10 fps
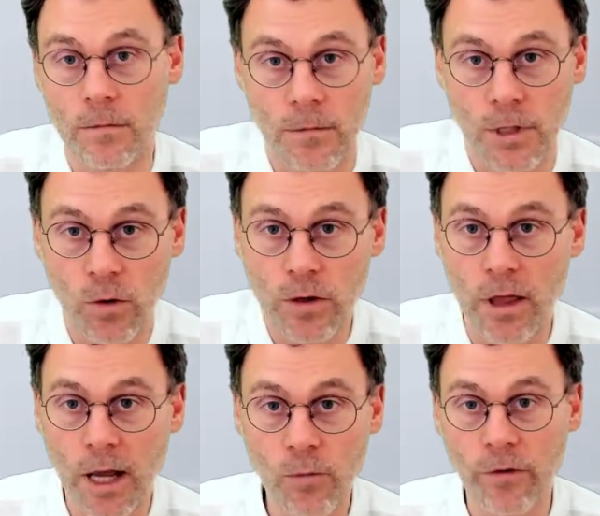The only
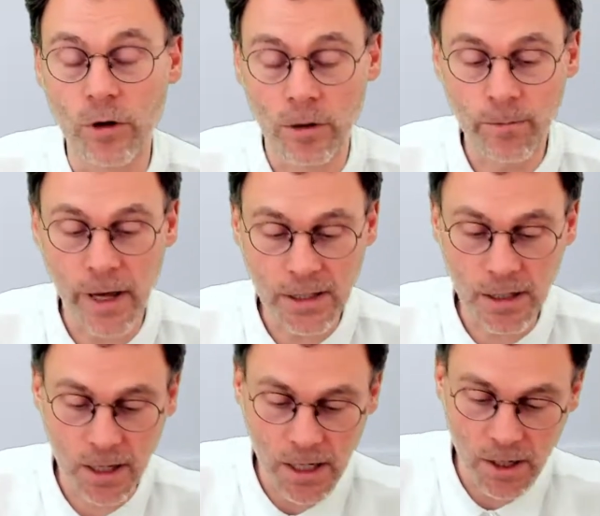thing we've done
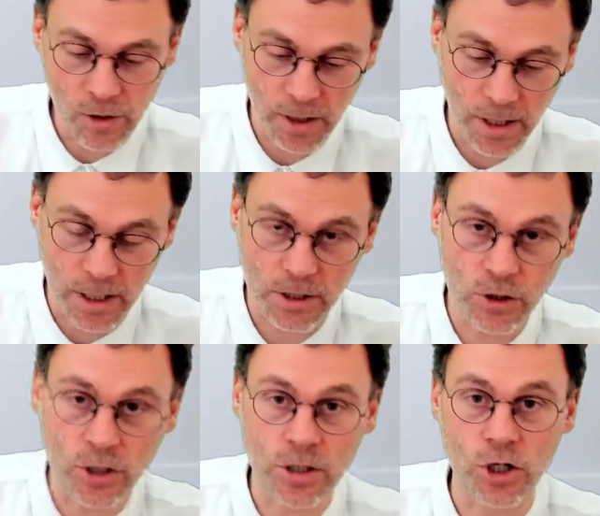basically here is
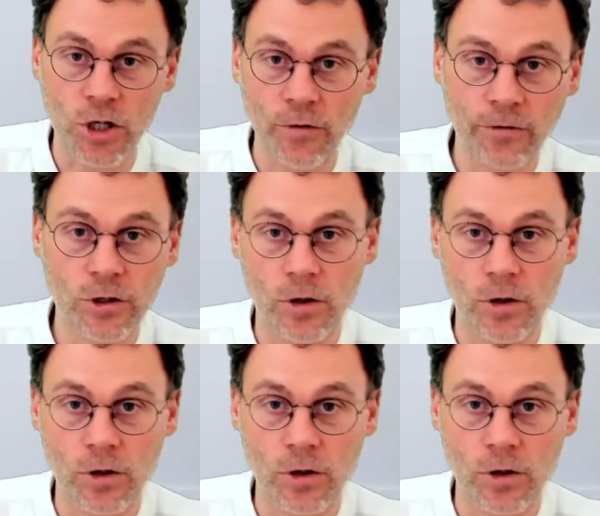just a shift